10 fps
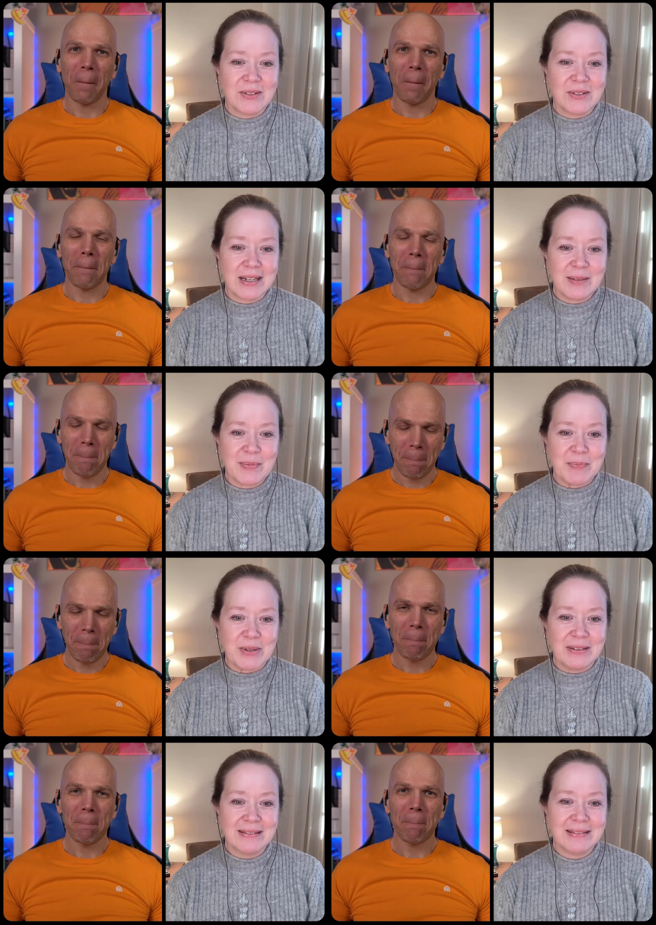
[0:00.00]
Speaker 1: to talk to
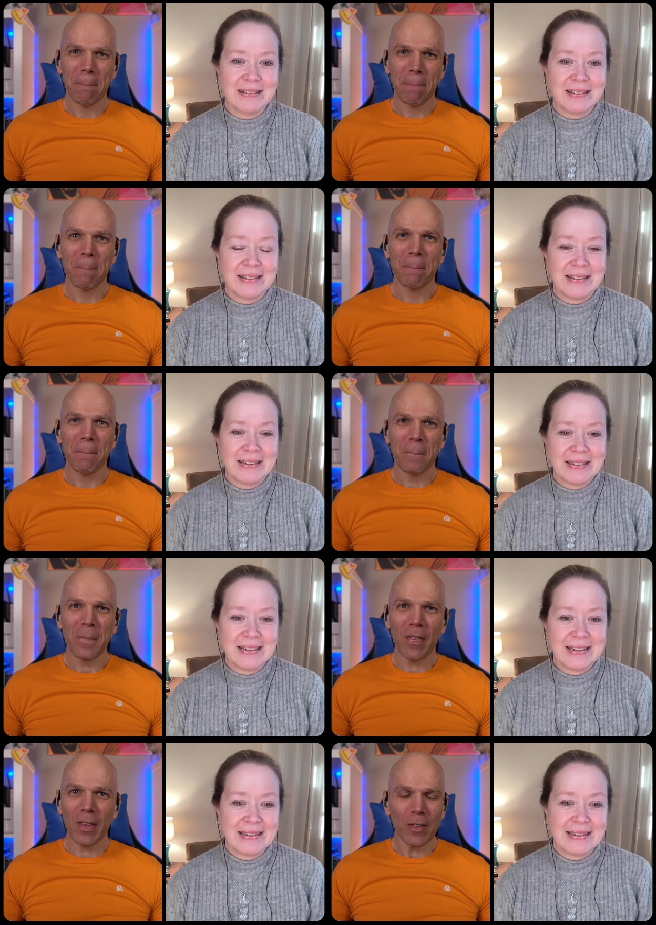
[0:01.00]
people.
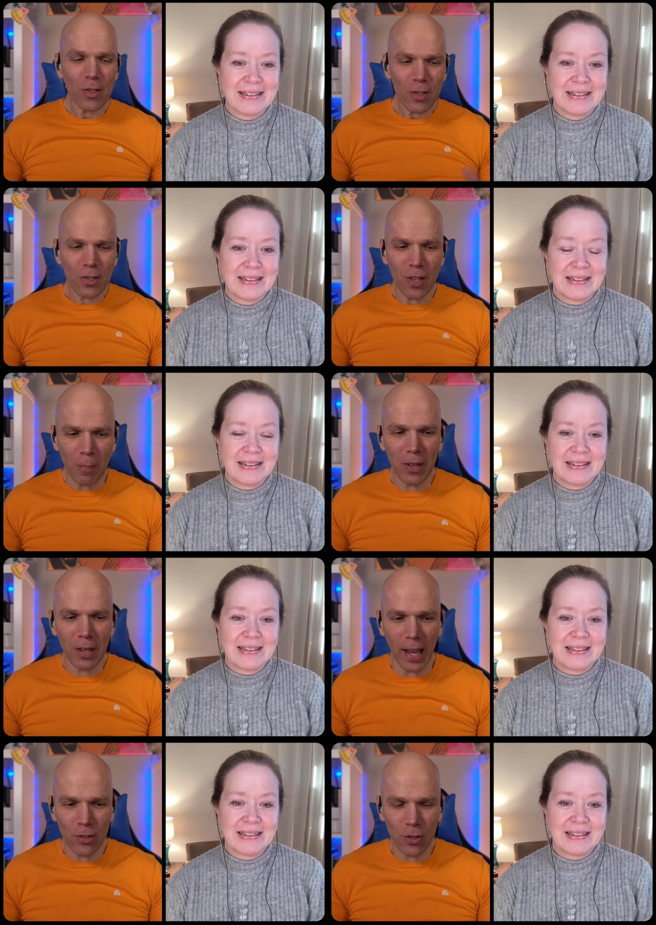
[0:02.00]
Speaker 2: This is
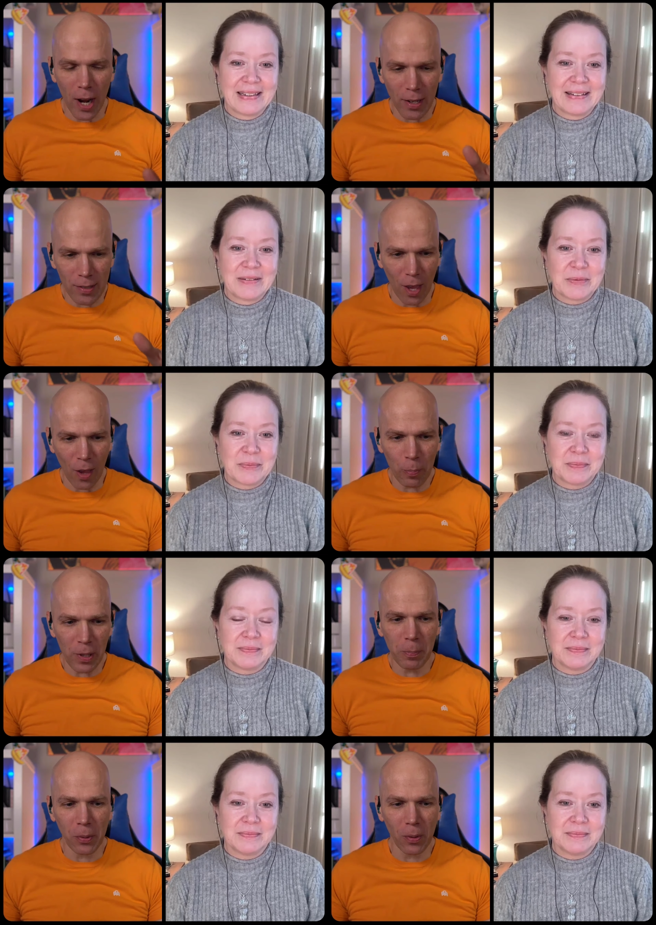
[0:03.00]
something I try to tell
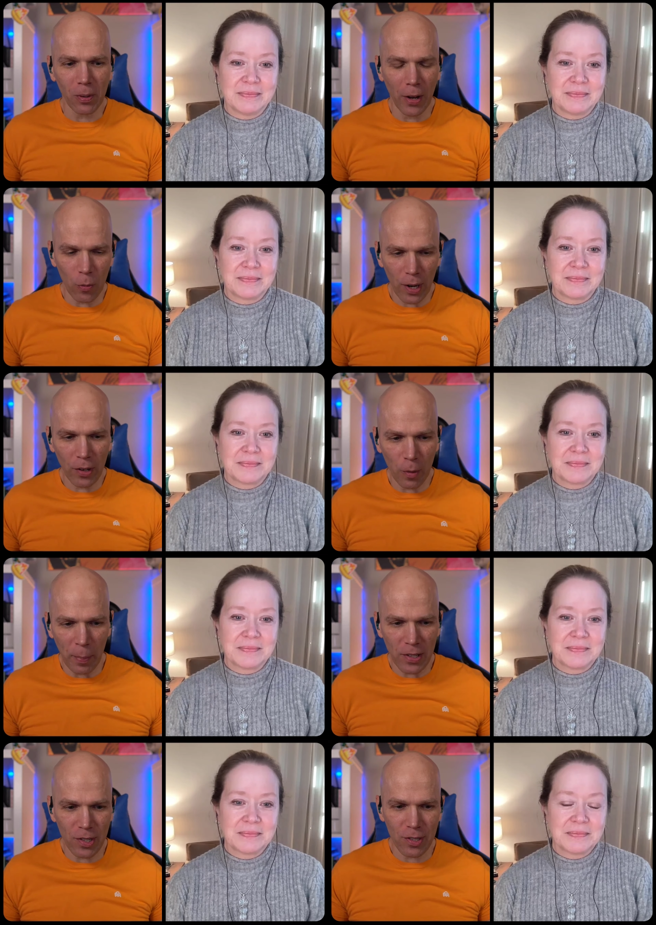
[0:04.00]
people on a regular
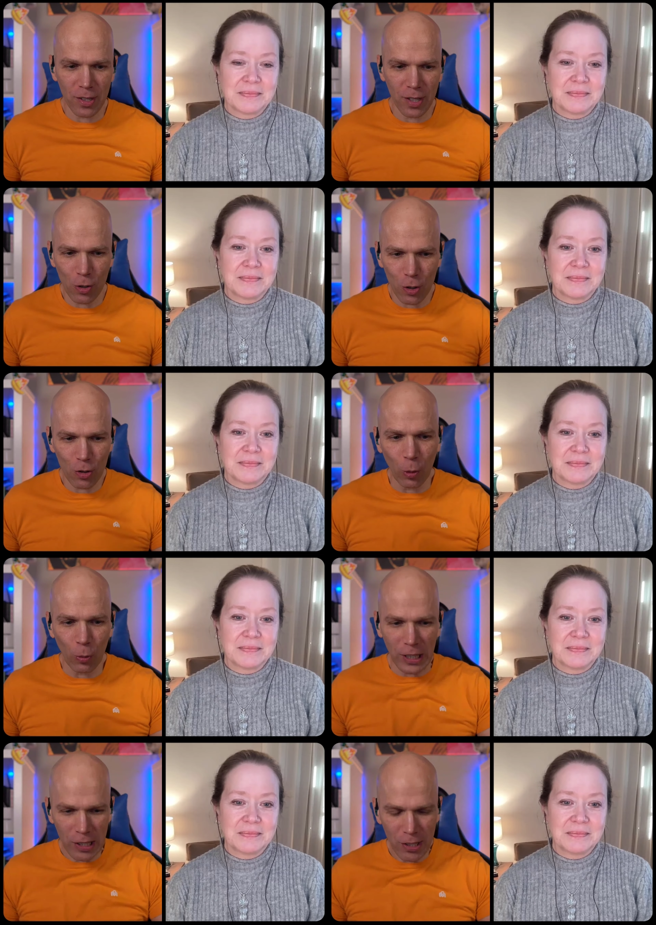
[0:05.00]
basis, and they just
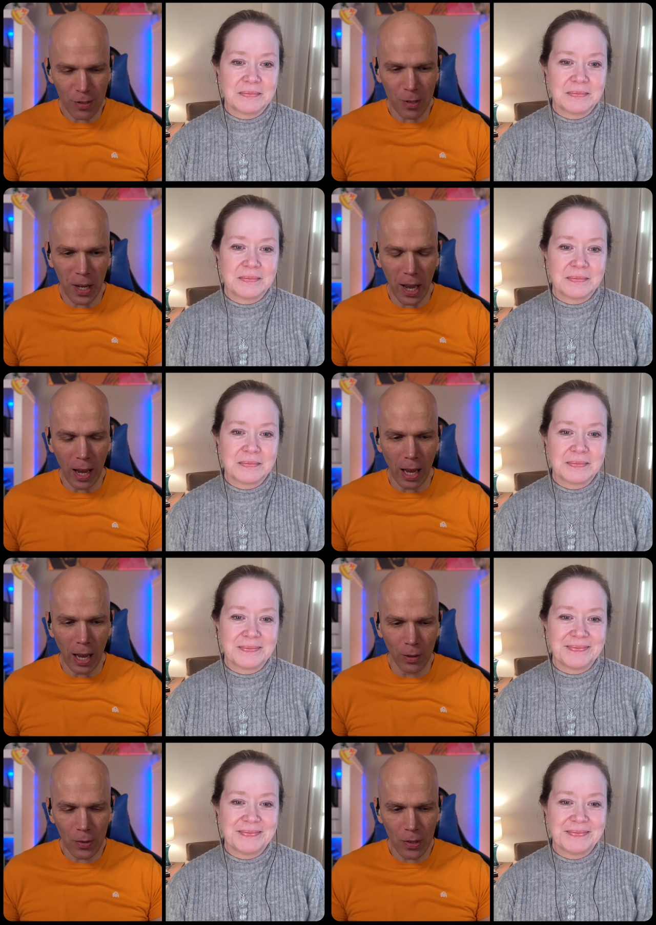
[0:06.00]
don't listen to me. I, I
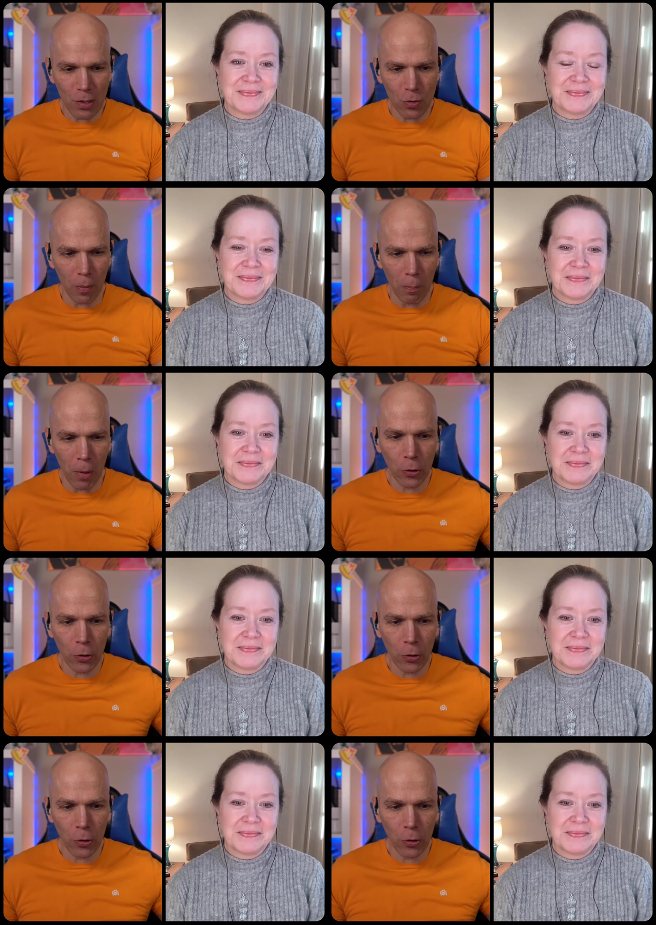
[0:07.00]
learned this from Mark